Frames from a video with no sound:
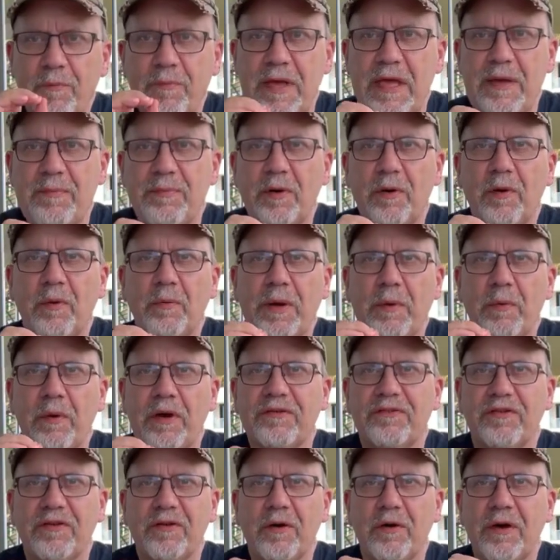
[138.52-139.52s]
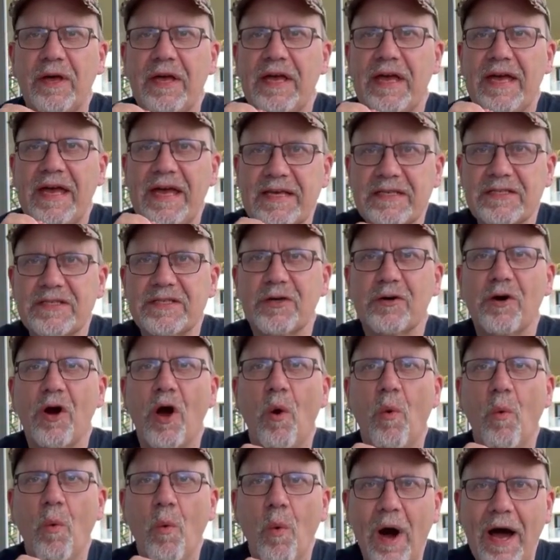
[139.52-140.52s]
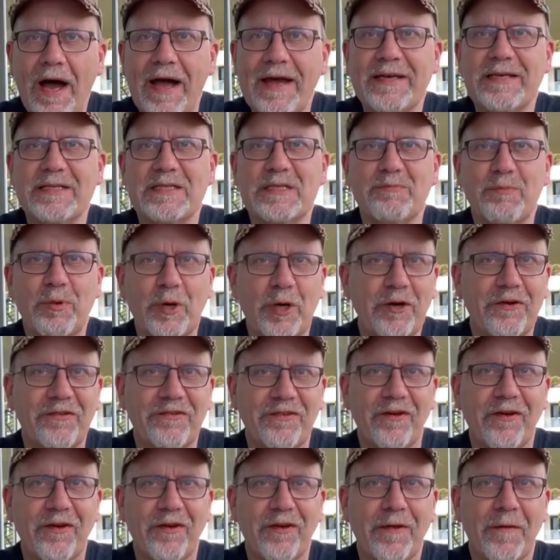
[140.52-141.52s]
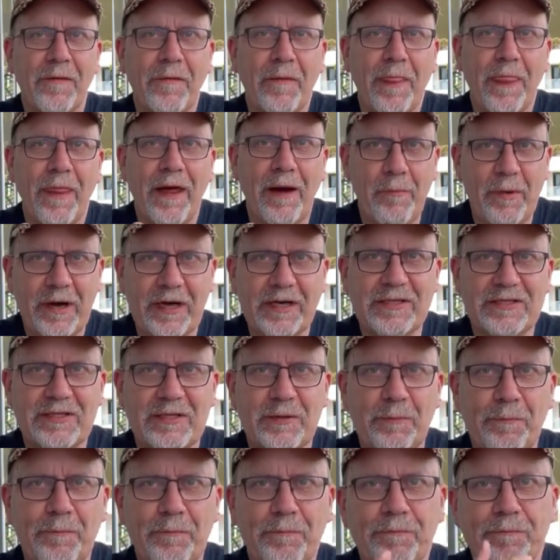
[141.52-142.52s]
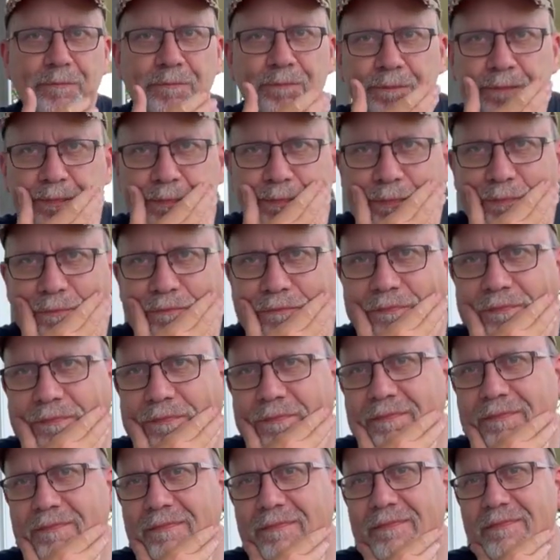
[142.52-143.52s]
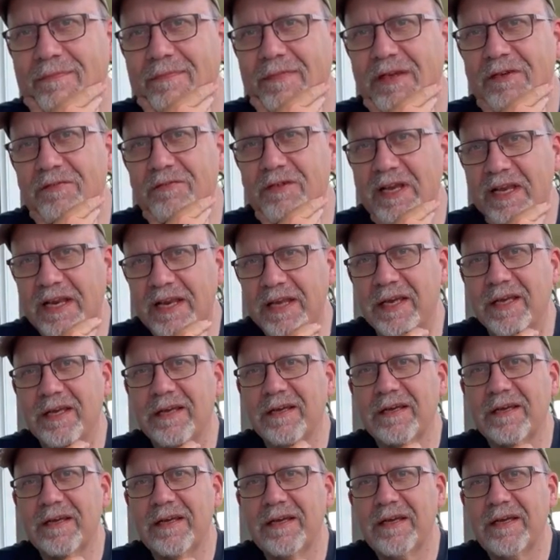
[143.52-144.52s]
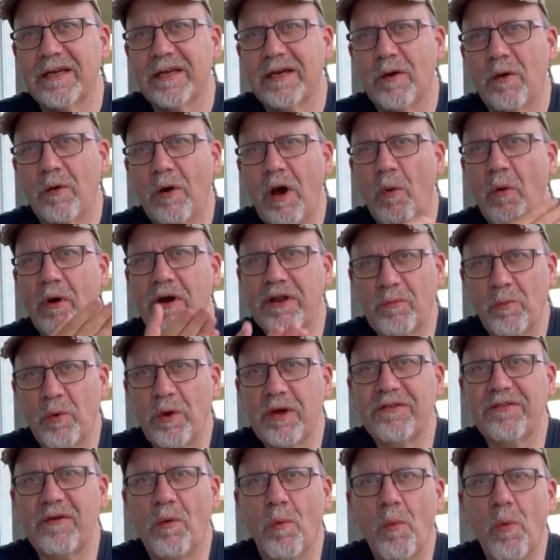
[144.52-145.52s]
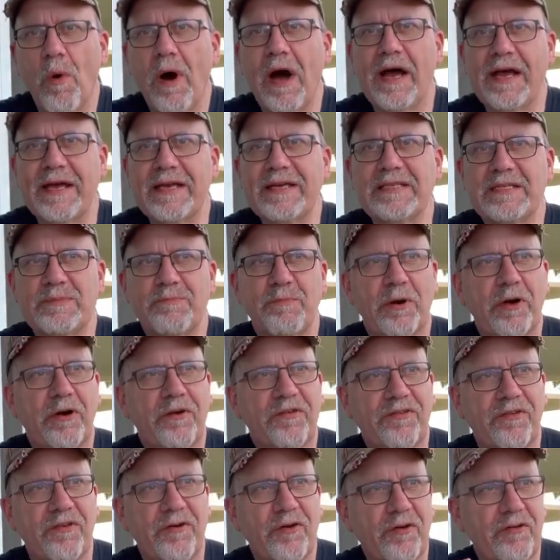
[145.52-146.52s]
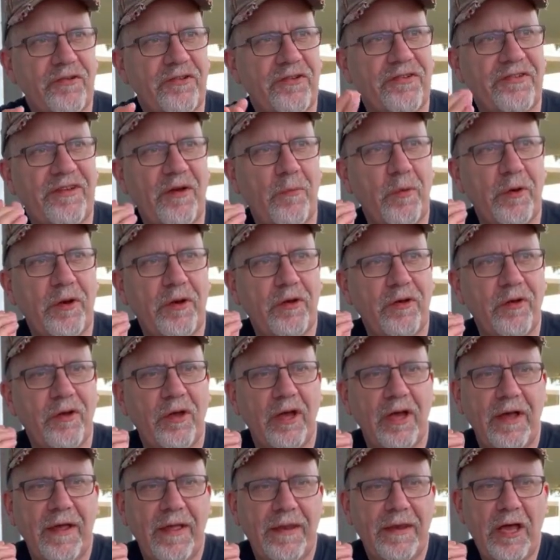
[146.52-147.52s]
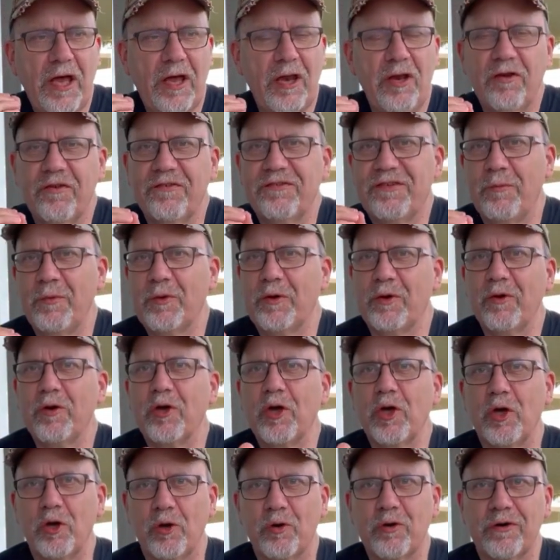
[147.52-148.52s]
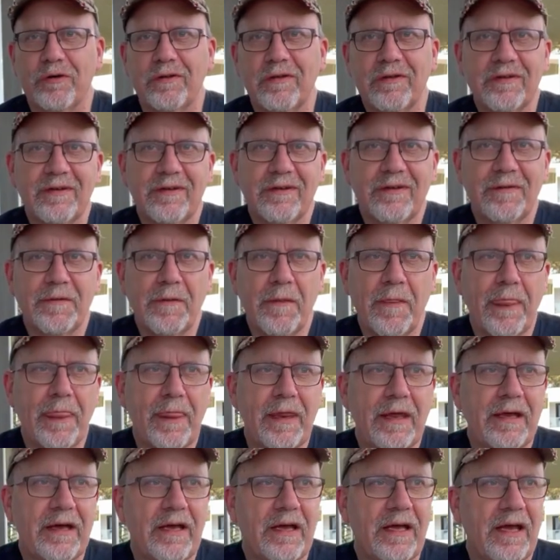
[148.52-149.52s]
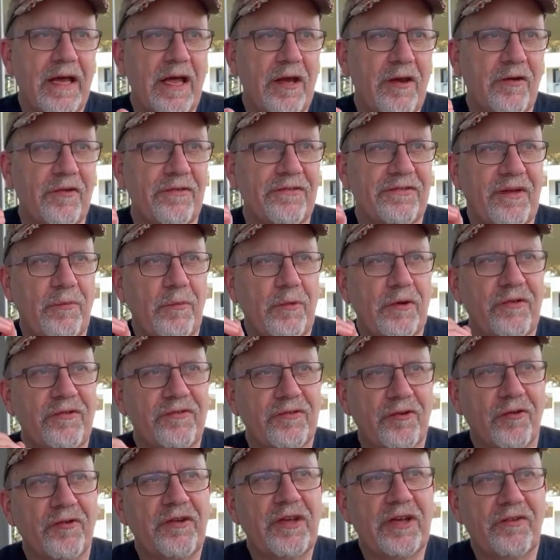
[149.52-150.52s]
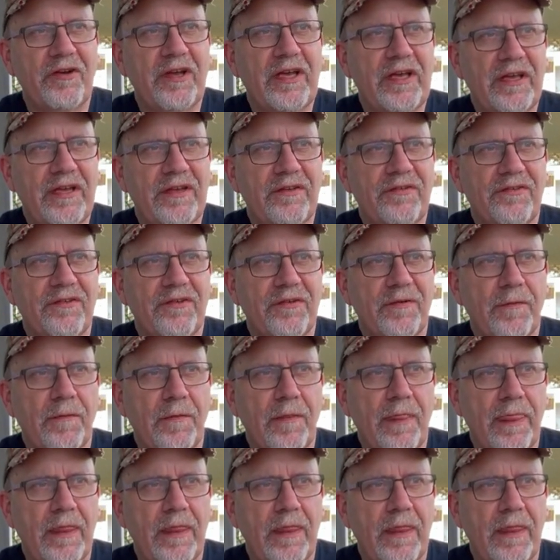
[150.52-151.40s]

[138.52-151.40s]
our people, we want to know is there a wise person amongst them? Really? What, what is a wise person? Not just someone who, not someone who can Google, not someone who's got degrees,